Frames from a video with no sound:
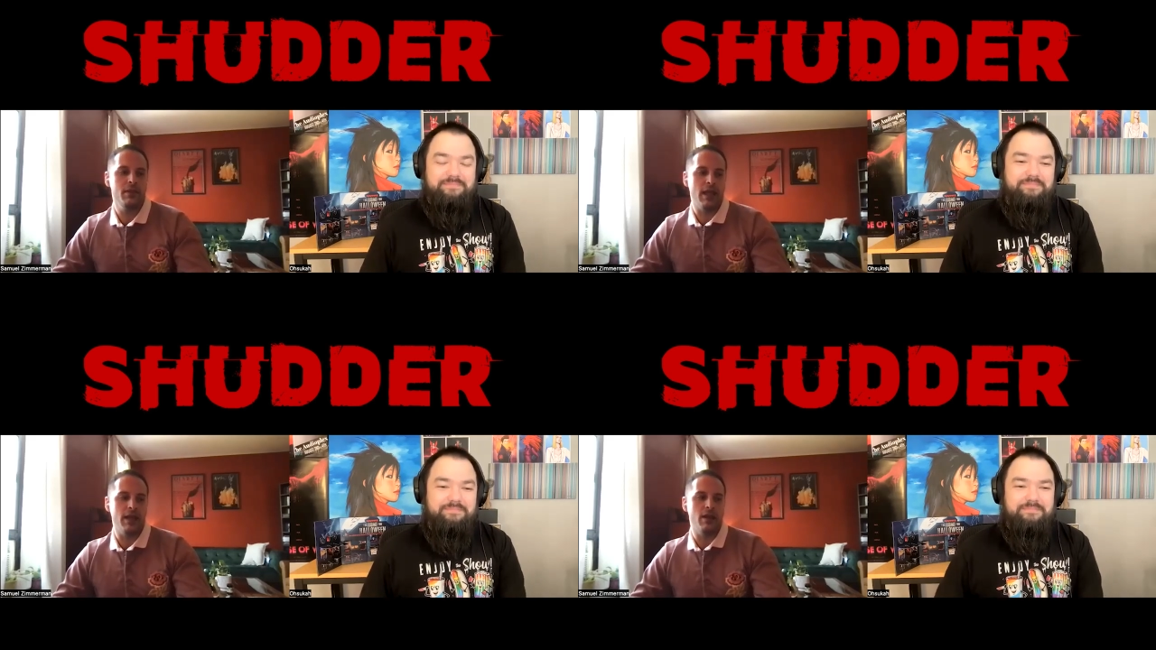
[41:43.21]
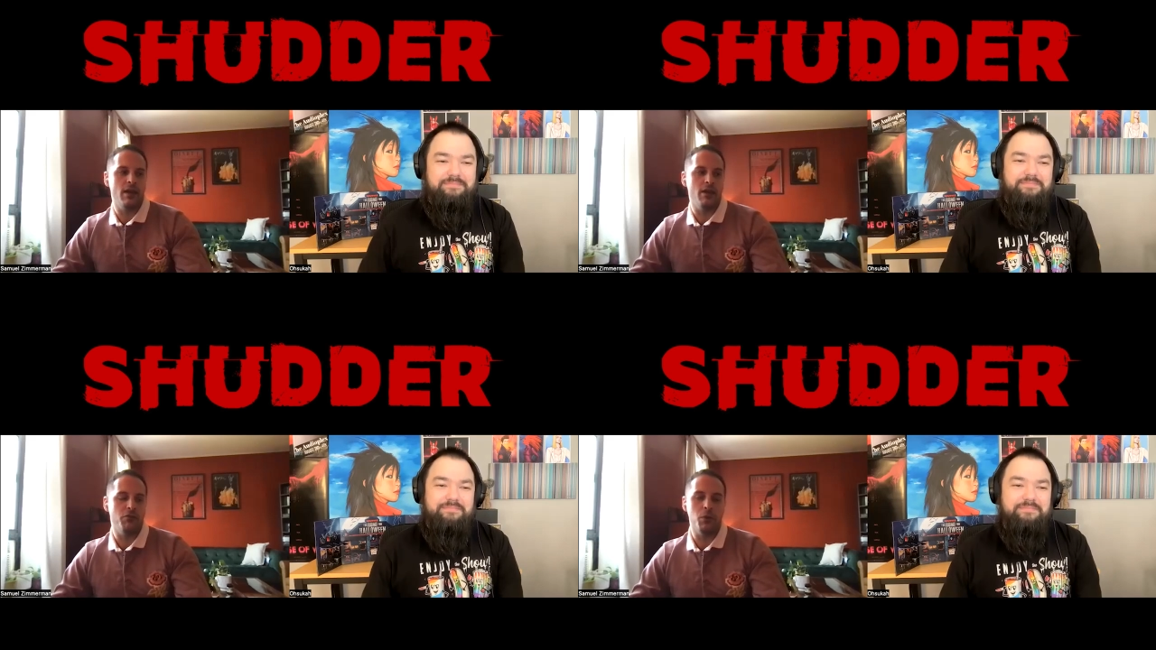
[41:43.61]
Speaker 1: and
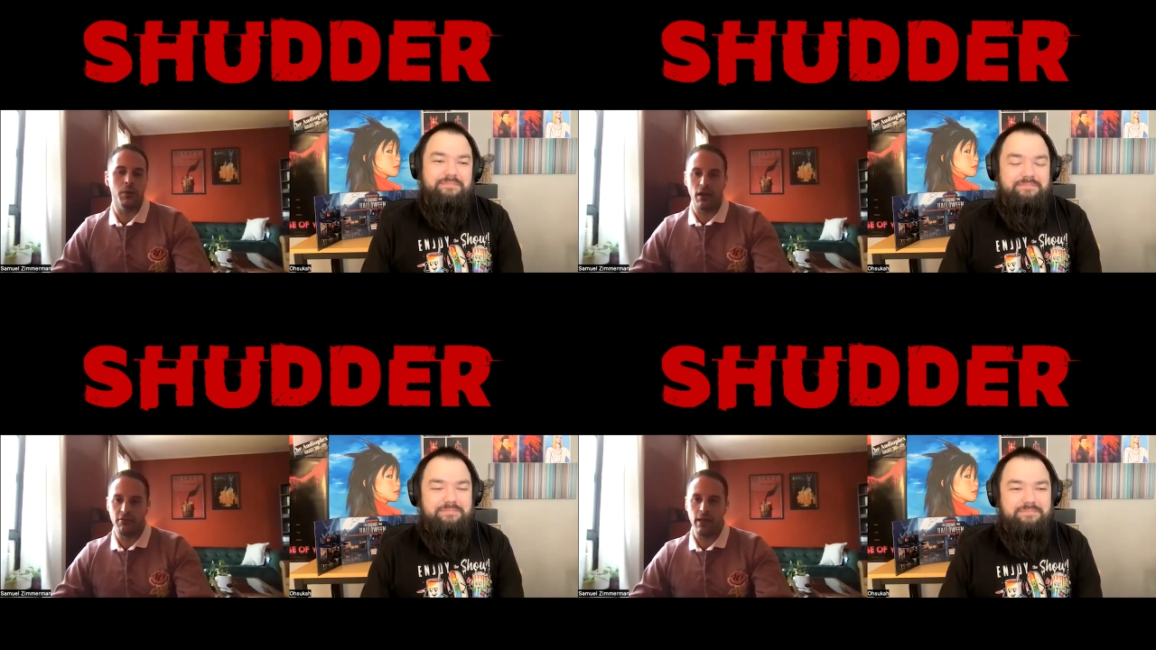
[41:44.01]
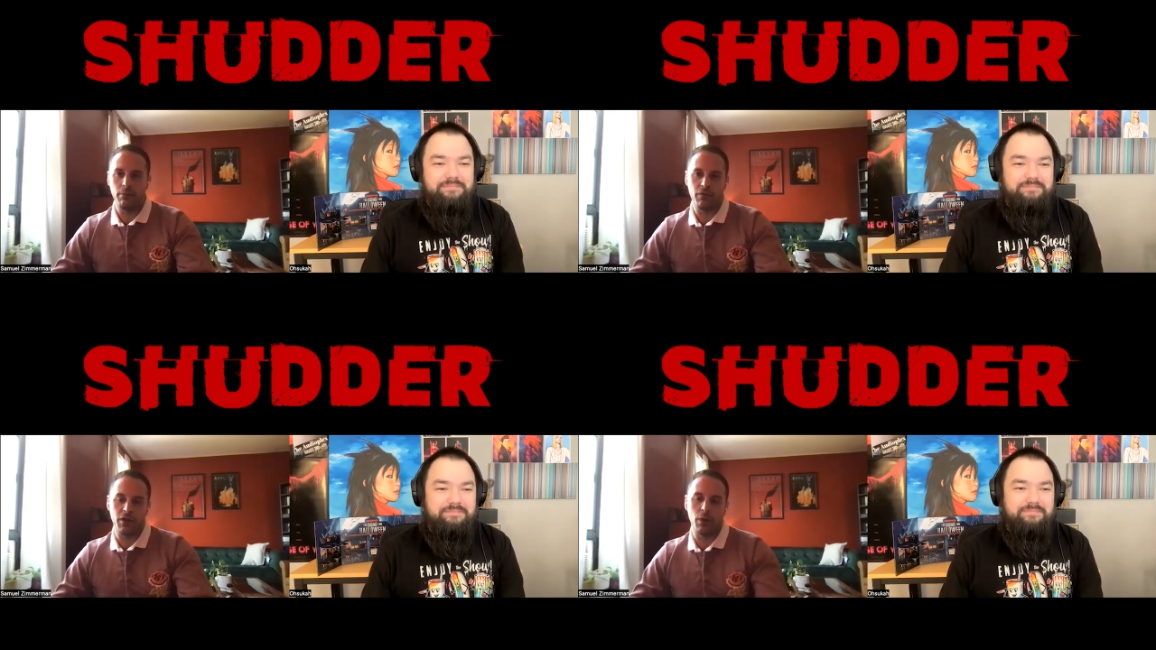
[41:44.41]
if you love that
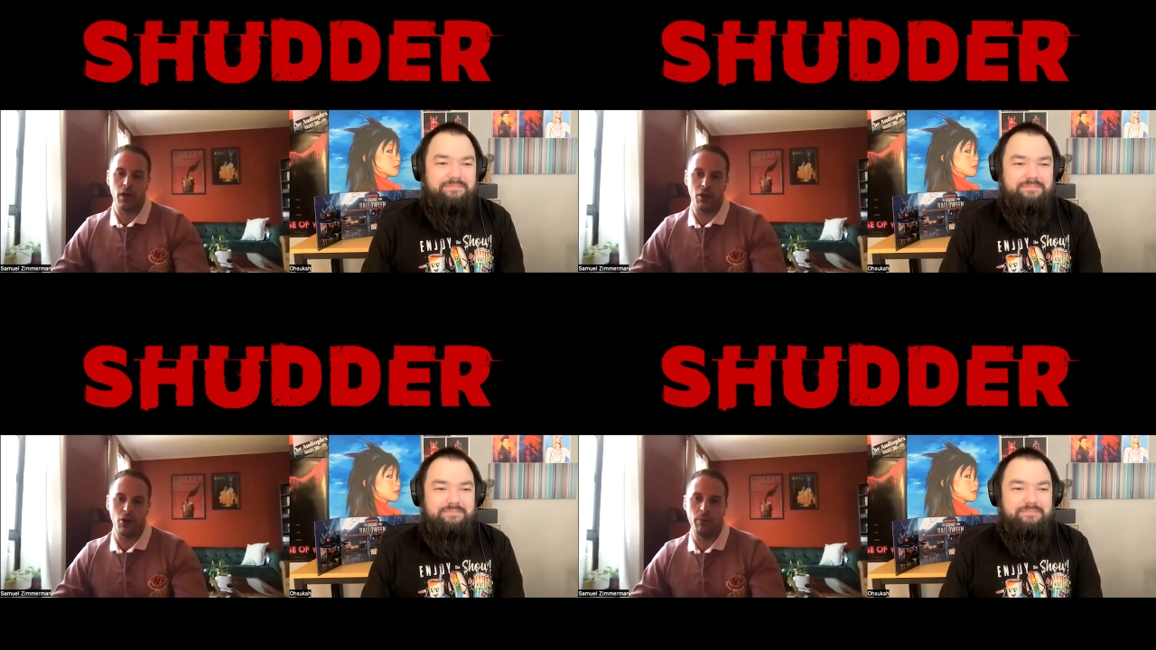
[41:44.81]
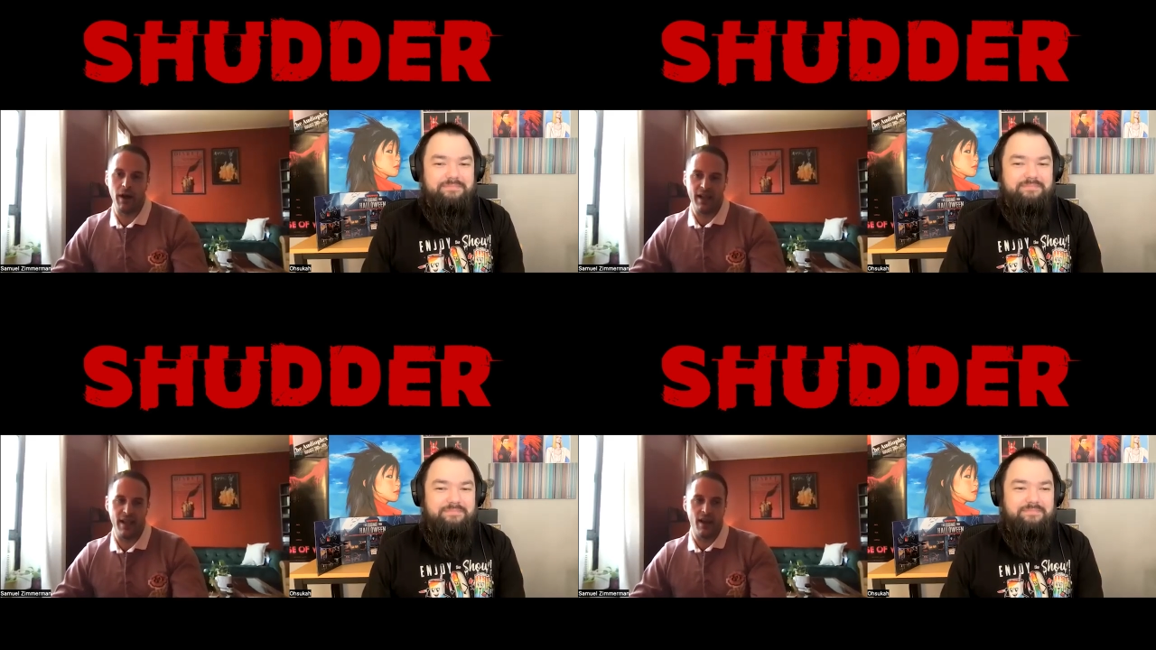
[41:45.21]
movie you can go
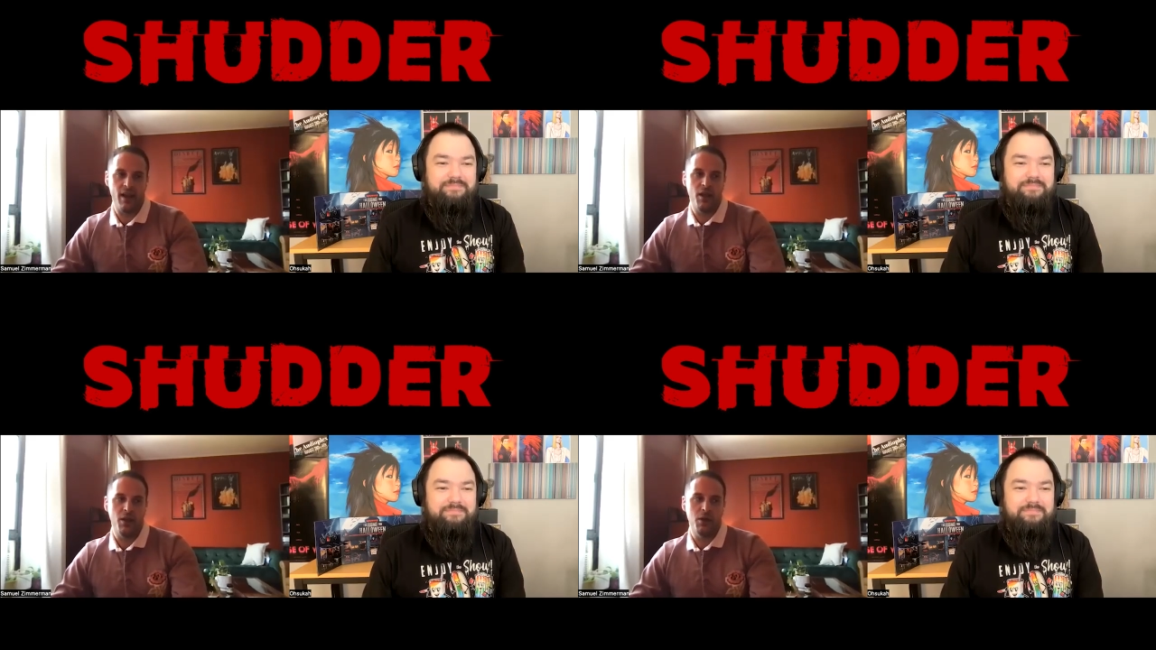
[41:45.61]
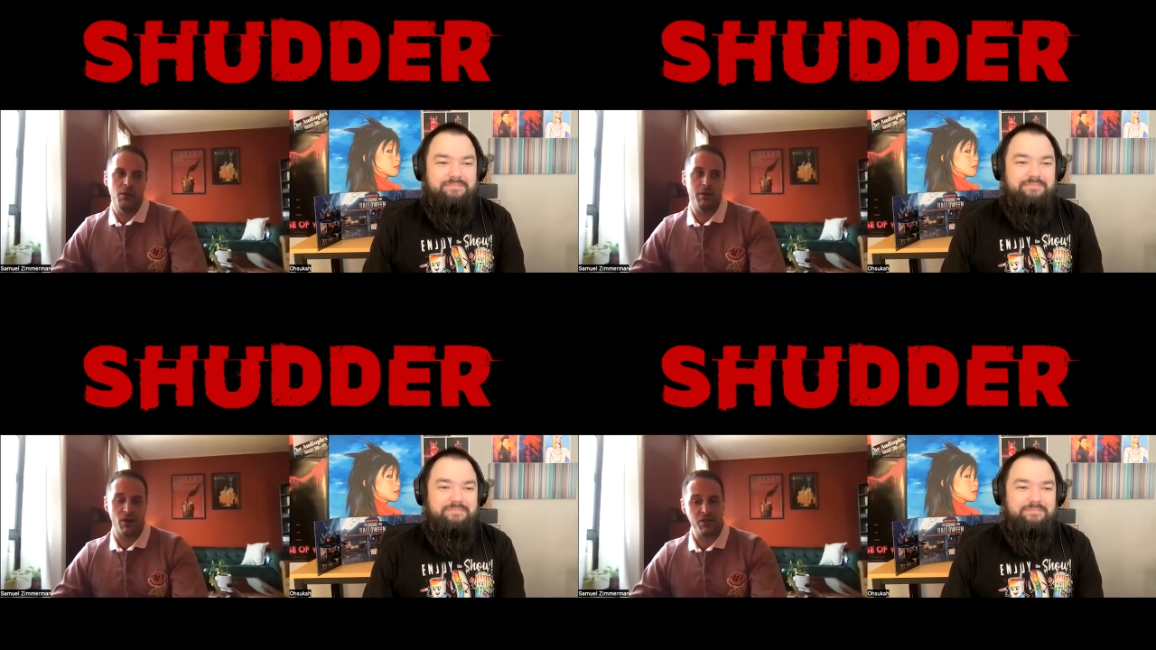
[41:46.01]
buy it
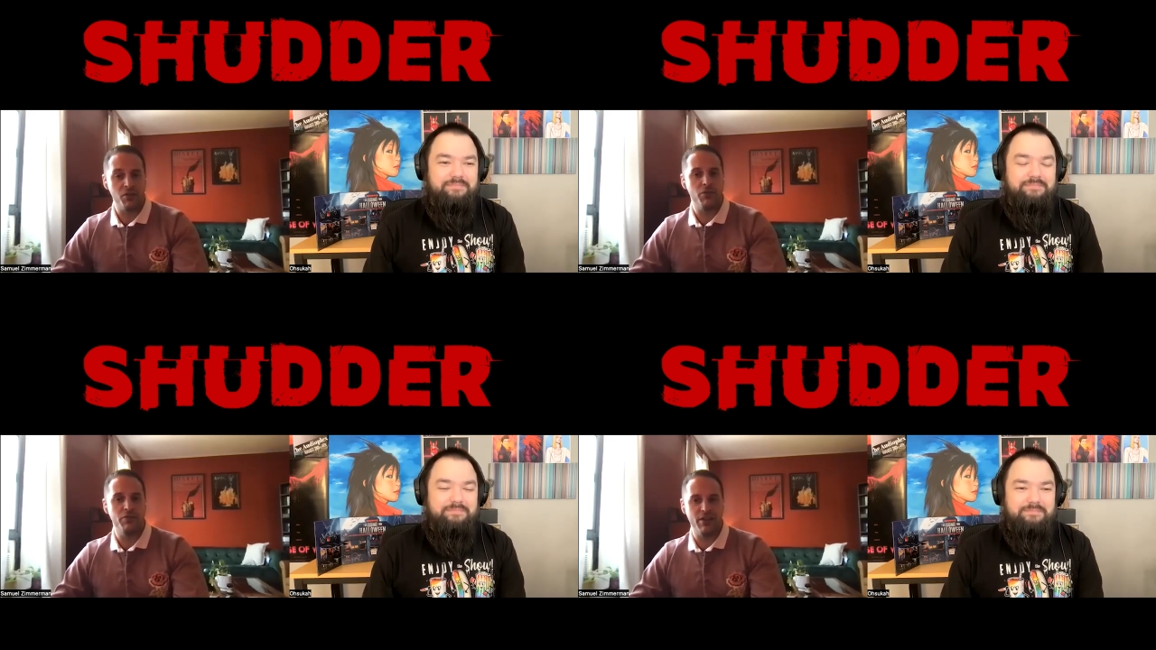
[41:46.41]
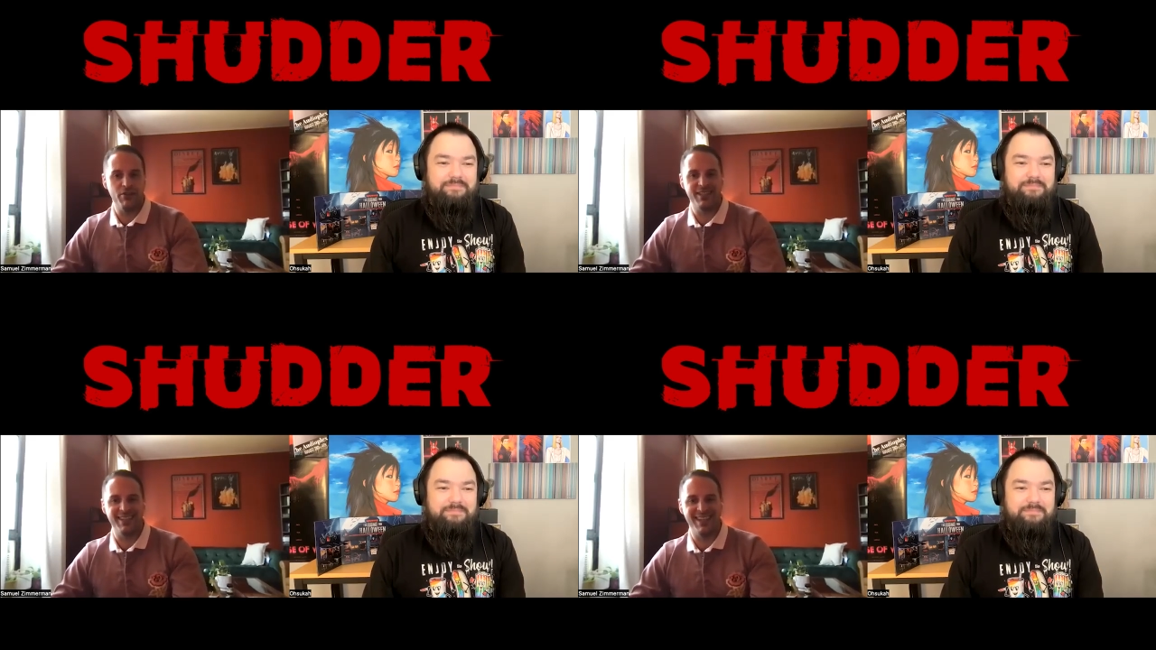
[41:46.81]
but also, if you've never
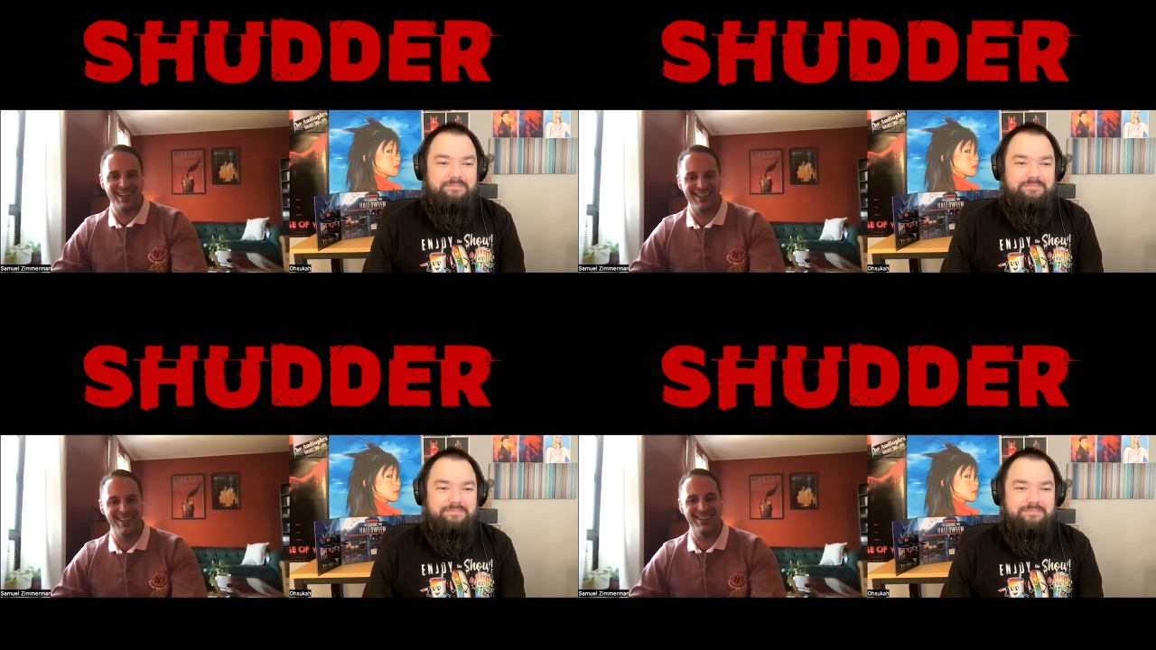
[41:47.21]
seen it,